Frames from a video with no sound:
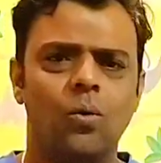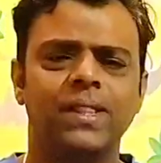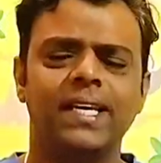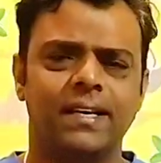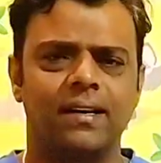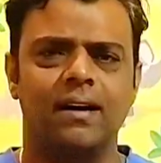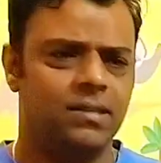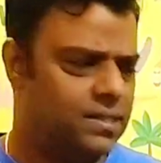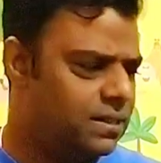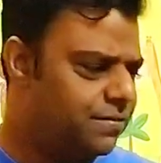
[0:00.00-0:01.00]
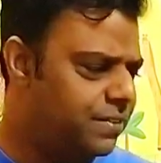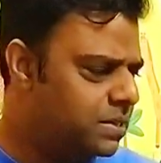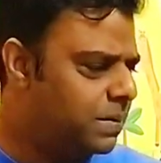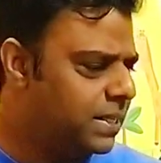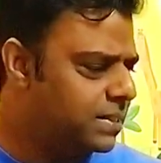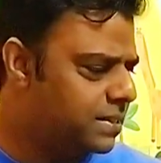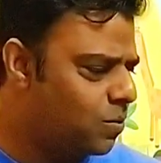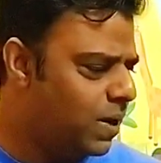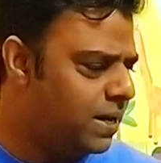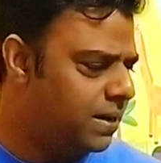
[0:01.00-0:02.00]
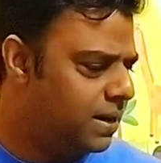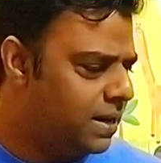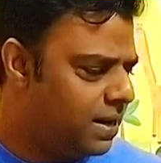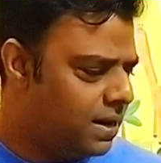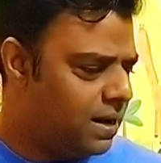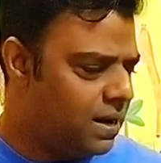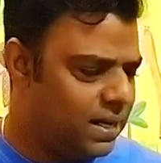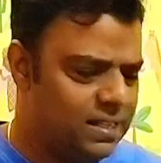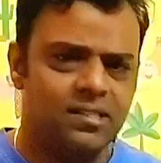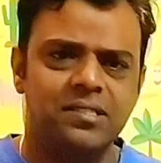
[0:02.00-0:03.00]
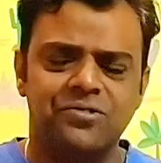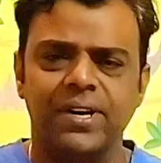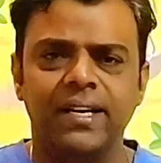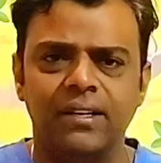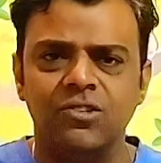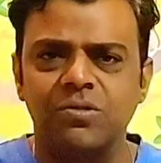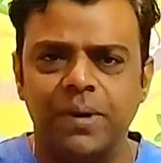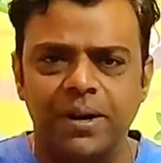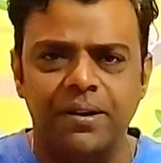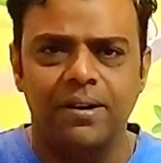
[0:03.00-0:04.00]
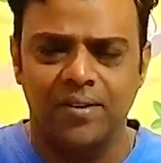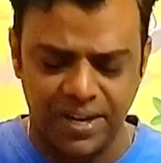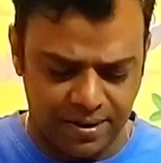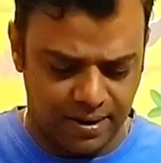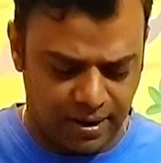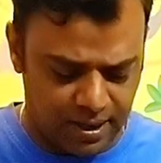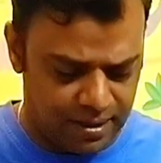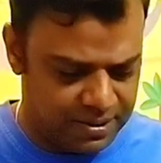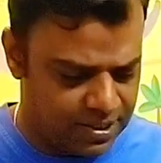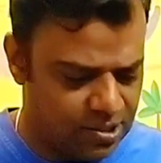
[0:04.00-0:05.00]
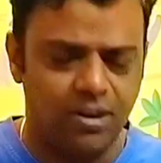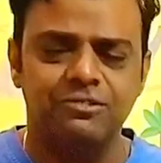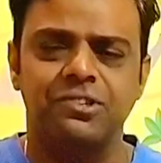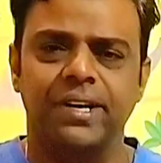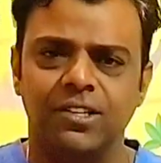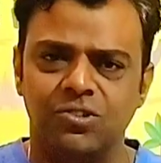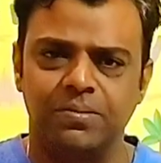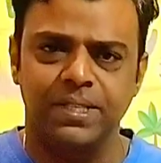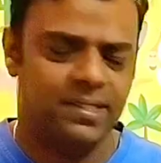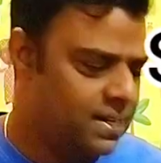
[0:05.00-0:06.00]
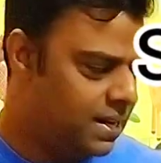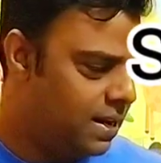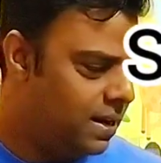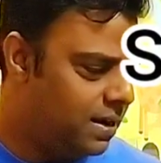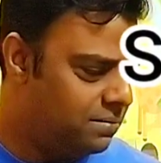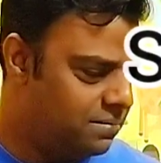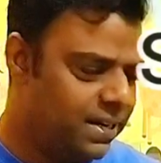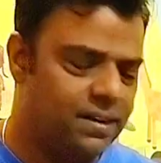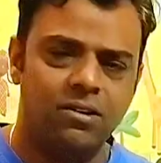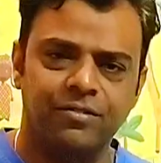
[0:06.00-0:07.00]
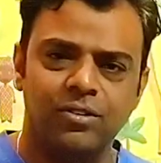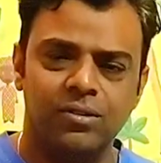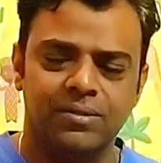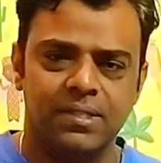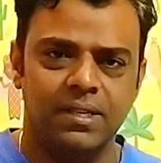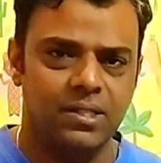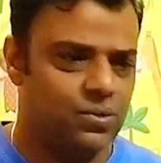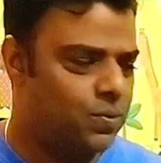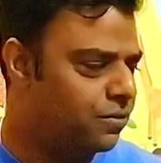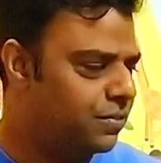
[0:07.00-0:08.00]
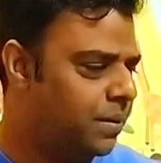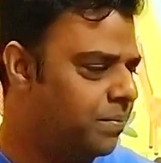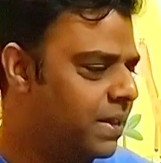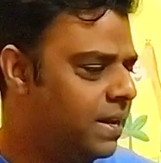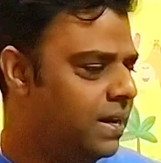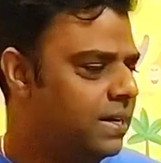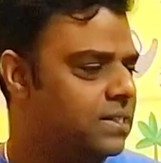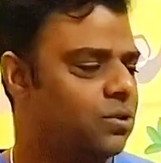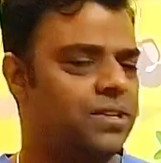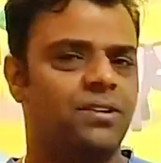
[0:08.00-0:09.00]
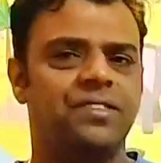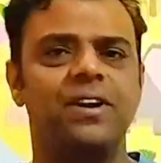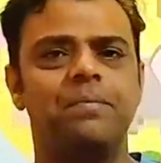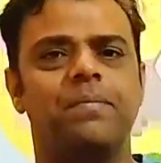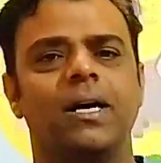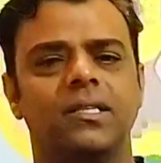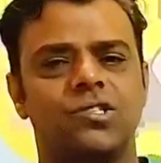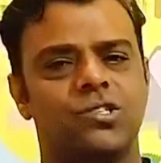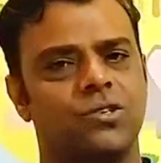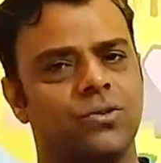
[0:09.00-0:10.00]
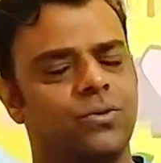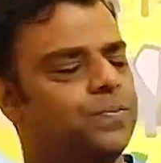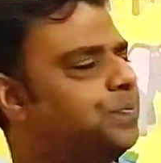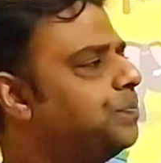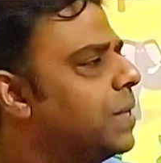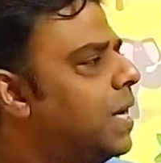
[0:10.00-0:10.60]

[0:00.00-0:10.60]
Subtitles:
what the guitar is in the first place. So one, it's a stringed instrument, right? There's a lot of string instruments. Guitar, of course, is one of them. So there were three parts to